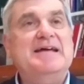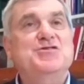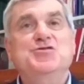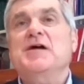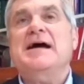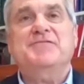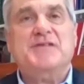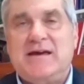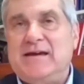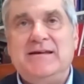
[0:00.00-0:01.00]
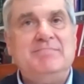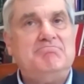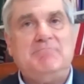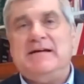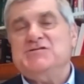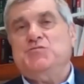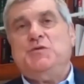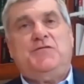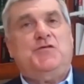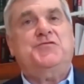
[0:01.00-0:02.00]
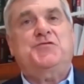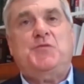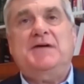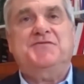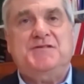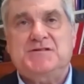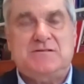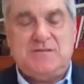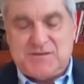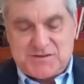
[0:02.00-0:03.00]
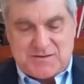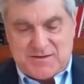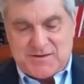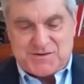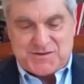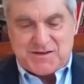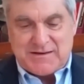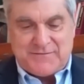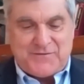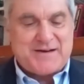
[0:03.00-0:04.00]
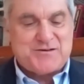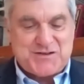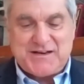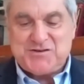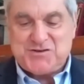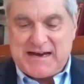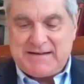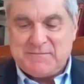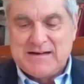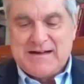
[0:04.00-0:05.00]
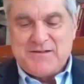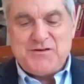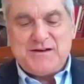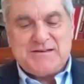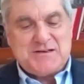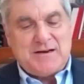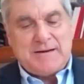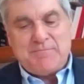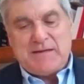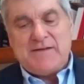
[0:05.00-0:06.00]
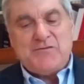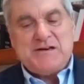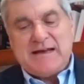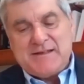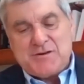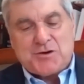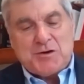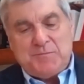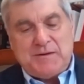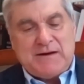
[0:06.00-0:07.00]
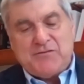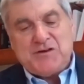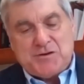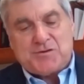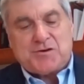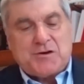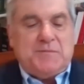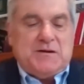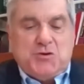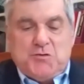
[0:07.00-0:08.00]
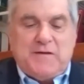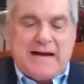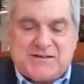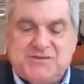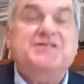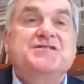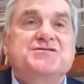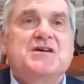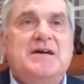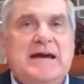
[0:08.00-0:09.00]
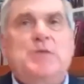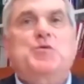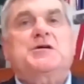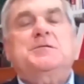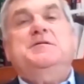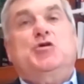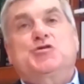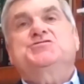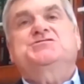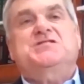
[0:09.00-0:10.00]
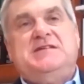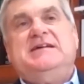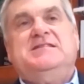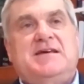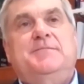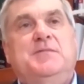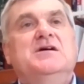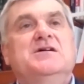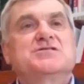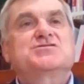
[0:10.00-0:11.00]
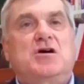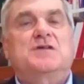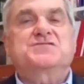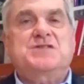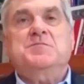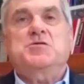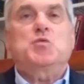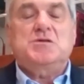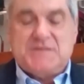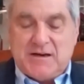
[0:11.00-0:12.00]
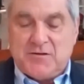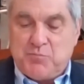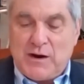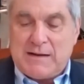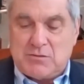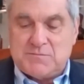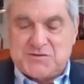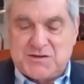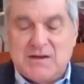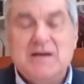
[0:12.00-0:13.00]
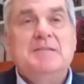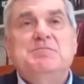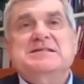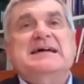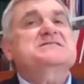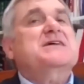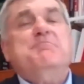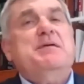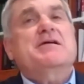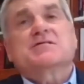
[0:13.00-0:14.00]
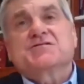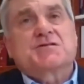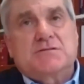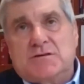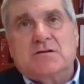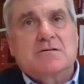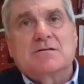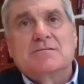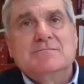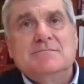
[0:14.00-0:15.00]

you're advocating, as we've heard throughout this fireside chat, that every year there are going to be new vaccines, and we're going to be urged to take them to solve some of the world's health problems. But that's got parents concerned.